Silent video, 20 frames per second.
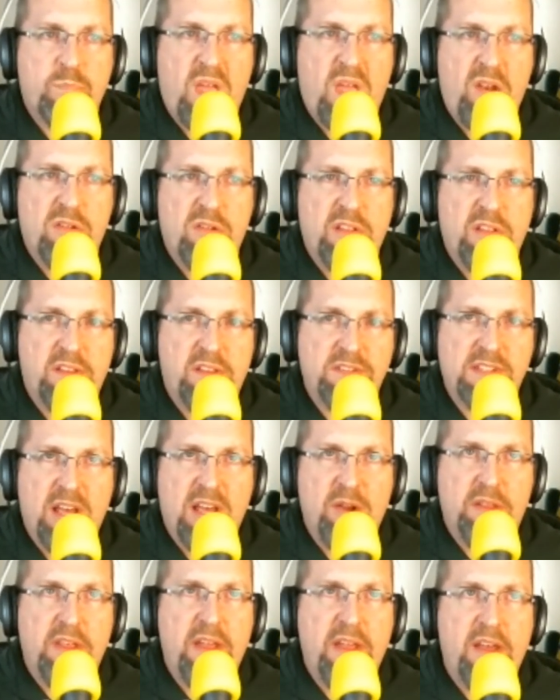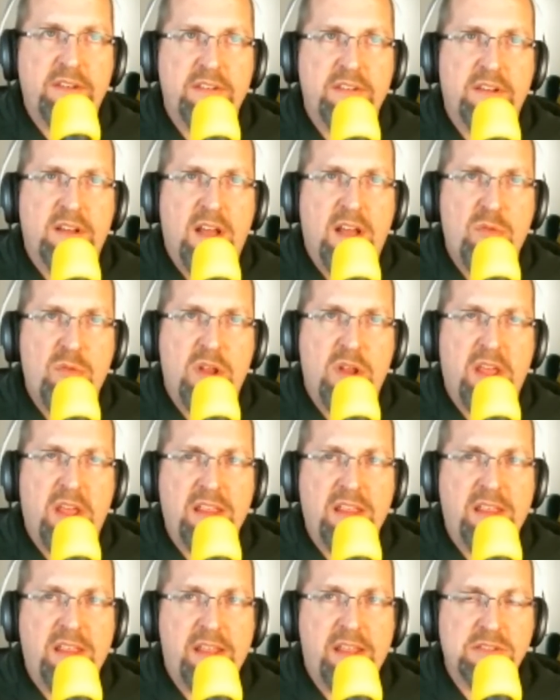I don't like the sound of that. I want
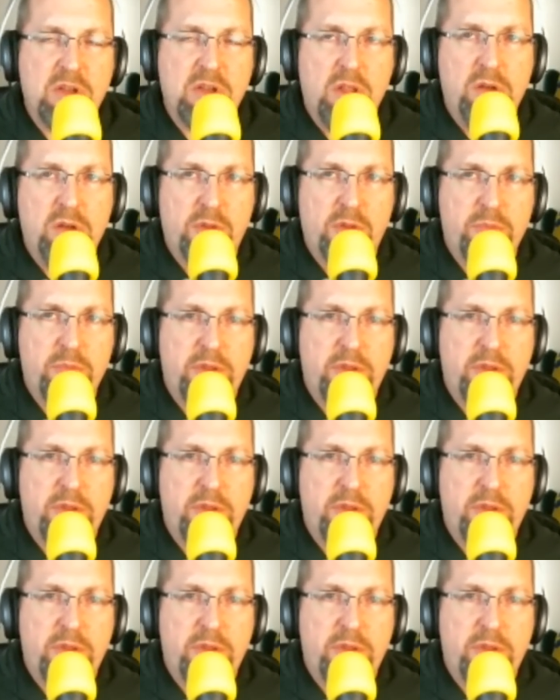aliens. Well, it's kind